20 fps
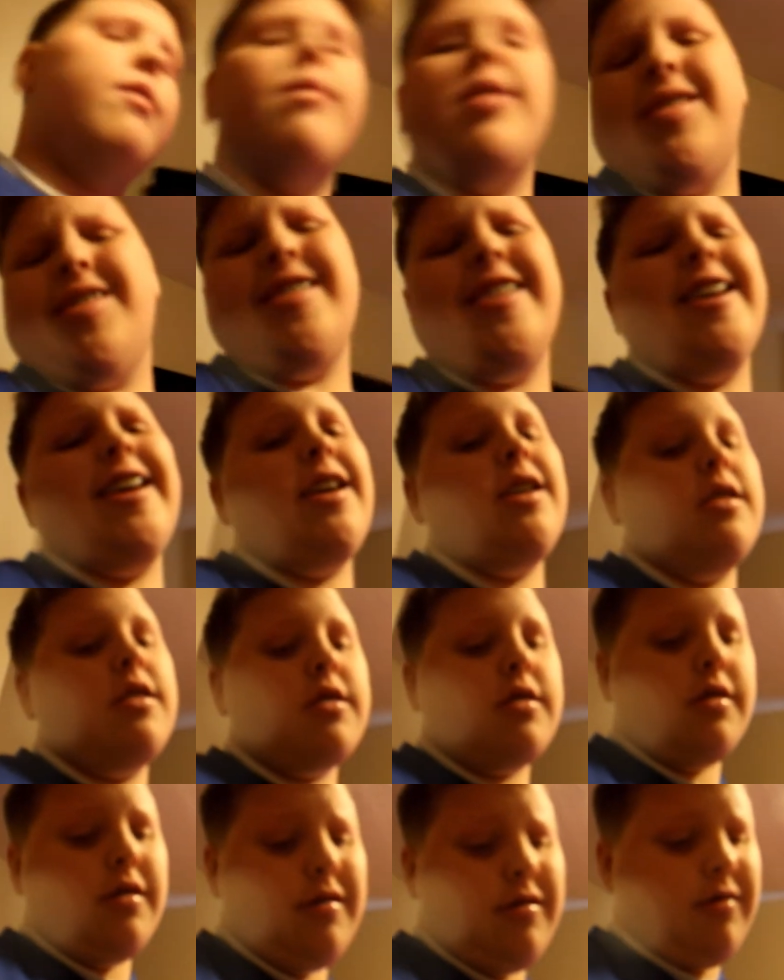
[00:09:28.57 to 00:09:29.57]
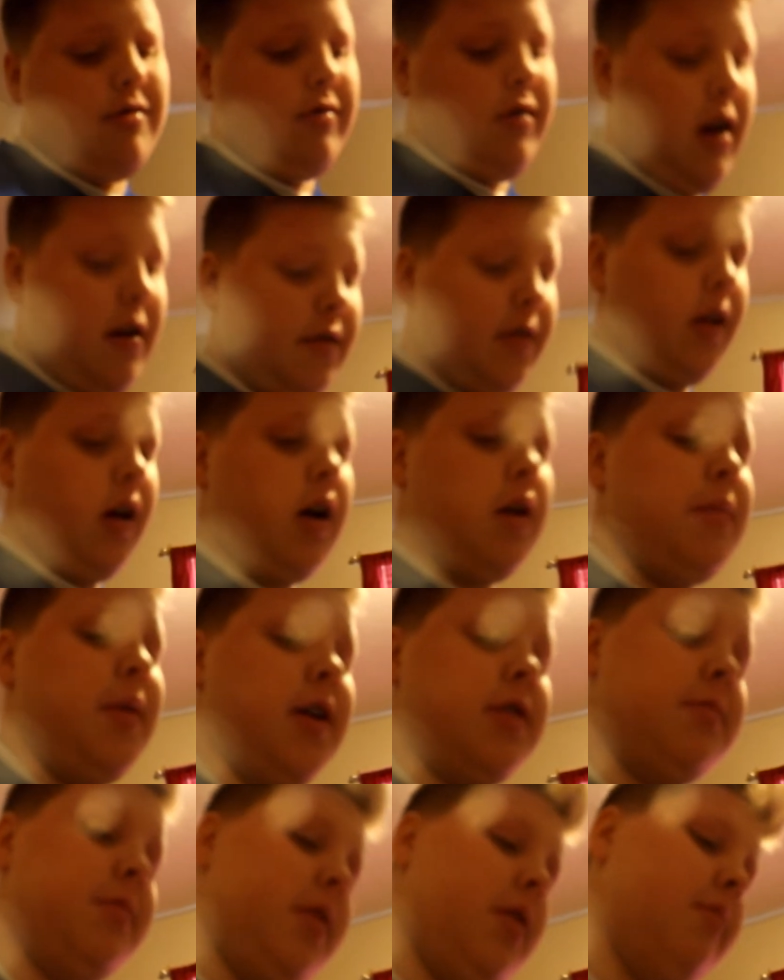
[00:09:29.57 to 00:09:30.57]
Wednesday. So I have a lot of
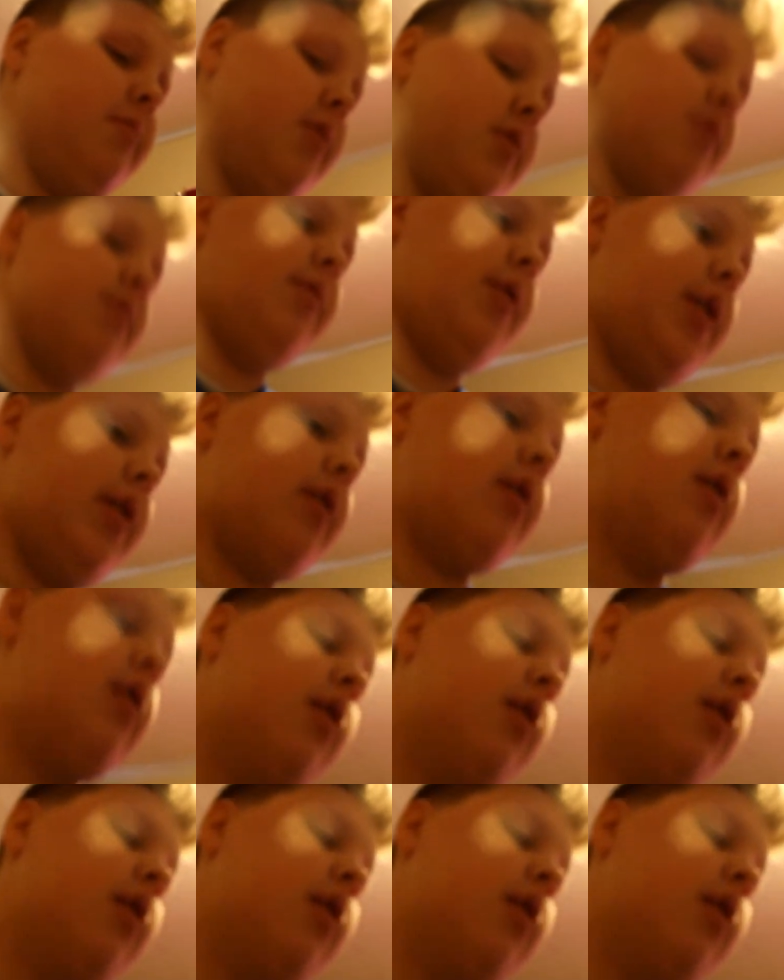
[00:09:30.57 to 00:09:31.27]
basketball games this week.